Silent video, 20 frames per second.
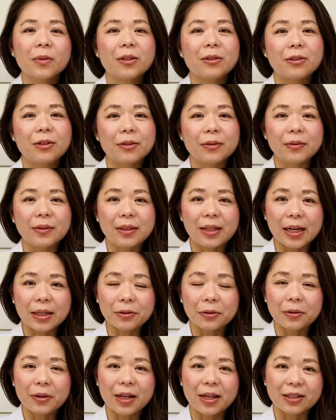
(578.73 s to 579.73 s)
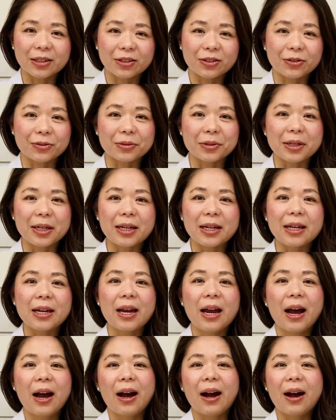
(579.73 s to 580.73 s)
to dental history,
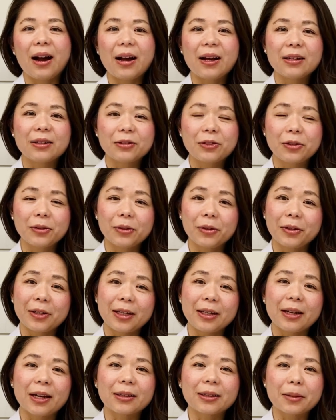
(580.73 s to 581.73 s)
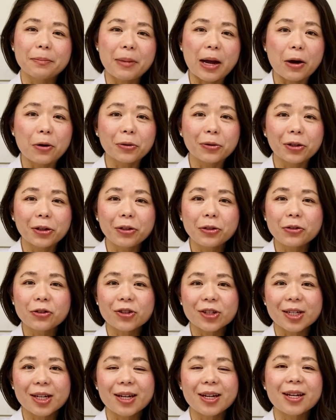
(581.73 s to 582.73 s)
uh, to looking at the
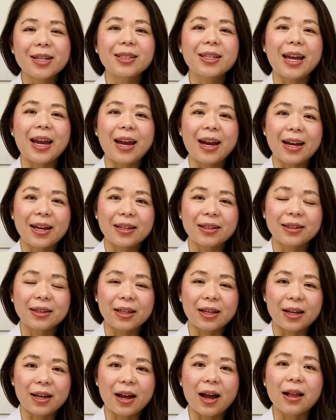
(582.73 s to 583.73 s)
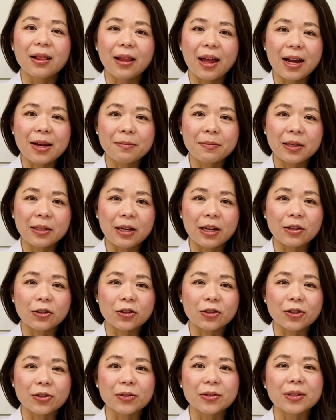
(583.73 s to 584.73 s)
malocclusion and the alignment
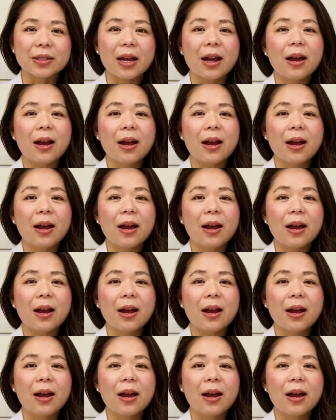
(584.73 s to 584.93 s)
issues.